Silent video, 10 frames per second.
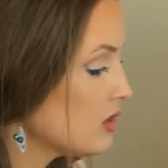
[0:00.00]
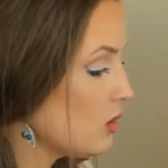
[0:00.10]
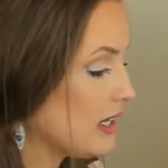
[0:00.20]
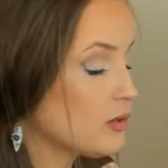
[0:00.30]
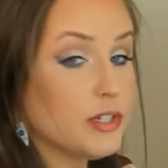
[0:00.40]

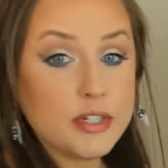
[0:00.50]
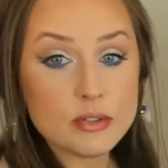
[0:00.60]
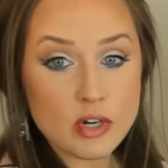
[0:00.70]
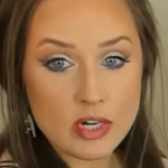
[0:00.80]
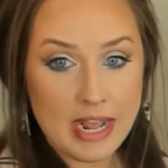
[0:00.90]
let's reduce
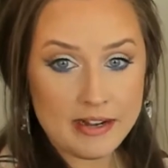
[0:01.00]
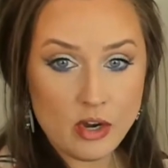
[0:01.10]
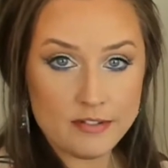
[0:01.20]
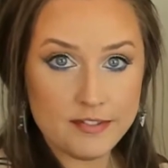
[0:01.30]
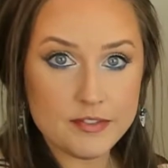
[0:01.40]
our 9 and our
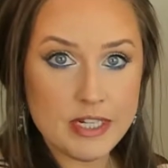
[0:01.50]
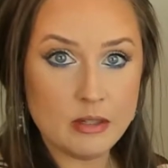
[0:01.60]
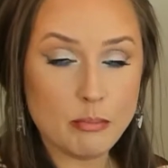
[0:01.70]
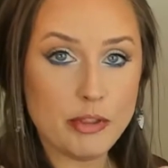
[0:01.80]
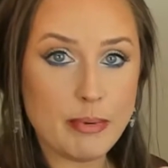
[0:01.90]
15
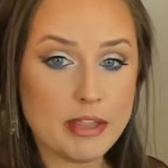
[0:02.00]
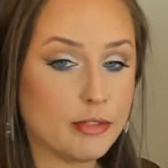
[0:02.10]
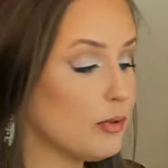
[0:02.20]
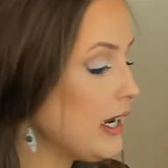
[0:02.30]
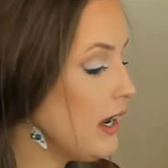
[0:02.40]
both by
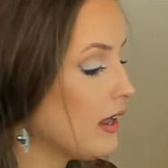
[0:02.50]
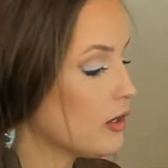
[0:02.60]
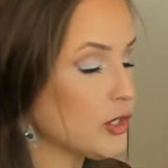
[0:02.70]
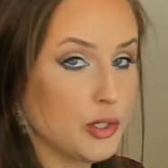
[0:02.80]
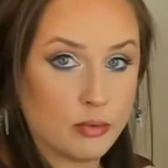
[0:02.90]
3 and our
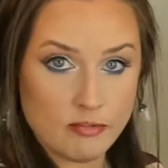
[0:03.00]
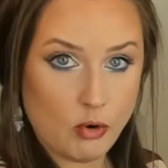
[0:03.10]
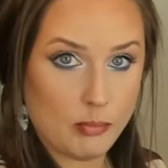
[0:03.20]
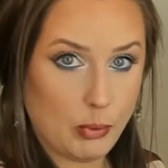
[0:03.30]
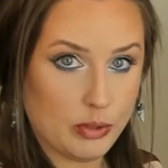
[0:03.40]
2 and 4
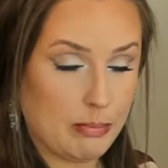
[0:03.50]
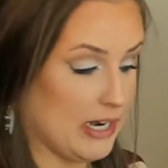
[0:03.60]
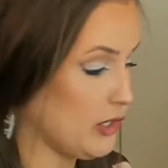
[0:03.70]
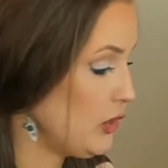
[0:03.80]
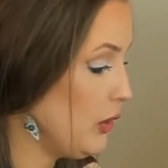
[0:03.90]
both by
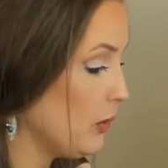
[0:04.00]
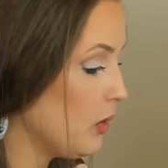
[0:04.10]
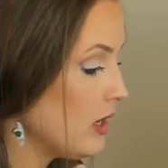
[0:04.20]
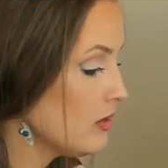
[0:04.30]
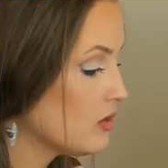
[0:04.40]
2.
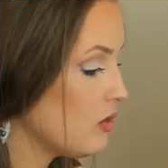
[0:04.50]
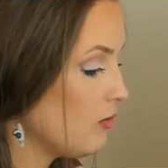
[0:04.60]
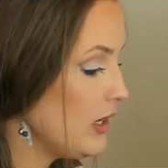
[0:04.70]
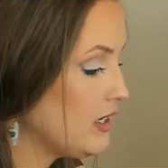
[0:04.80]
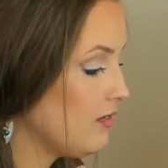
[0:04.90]
So if
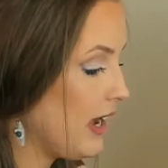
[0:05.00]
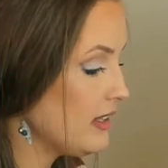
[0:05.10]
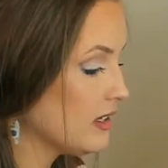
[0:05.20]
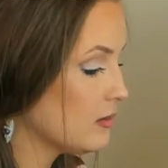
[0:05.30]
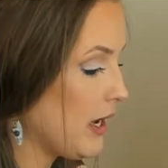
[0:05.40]
we divide
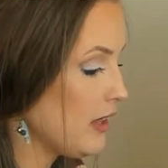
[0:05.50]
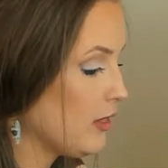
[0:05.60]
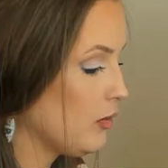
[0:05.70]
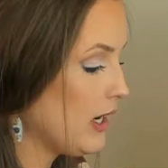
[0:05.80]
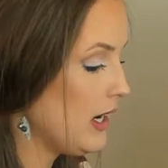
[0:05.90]
this by
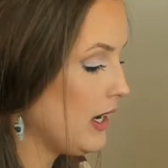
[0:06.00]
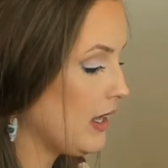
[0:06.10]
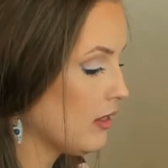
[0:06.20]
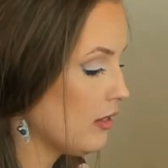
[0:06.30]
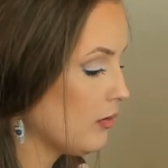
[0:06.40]
3 and
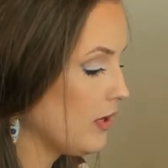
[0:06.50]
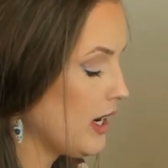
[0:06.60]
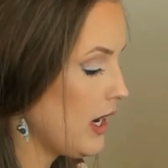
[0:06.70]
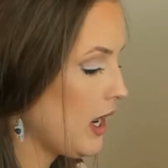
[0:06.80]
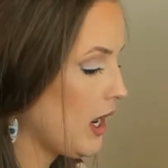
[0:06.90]

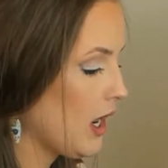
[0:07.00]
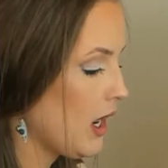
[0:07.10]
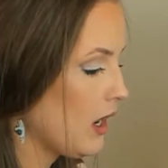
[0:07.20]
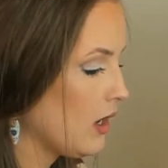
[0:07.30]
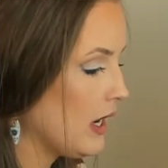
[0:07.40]
3
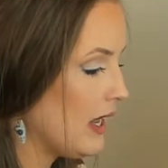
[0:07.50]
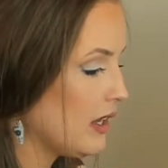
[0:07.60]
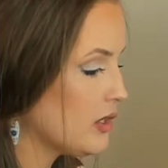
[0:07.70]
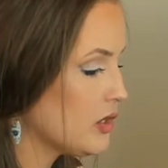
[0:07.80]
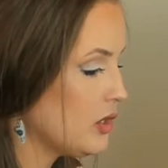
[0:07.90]

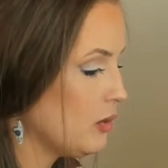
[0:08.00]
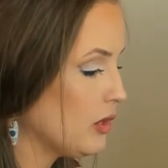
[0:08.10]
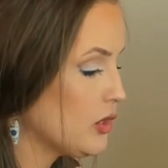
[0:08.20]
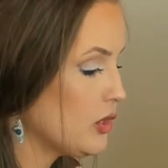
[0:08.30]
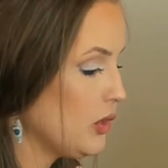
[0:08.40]
and 2 and
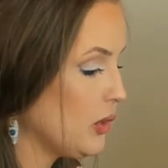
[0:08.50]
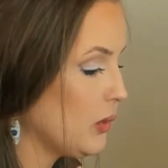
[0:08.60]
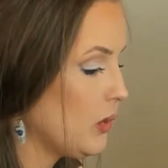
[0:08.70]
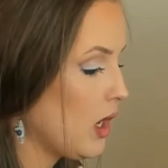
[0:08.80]
2,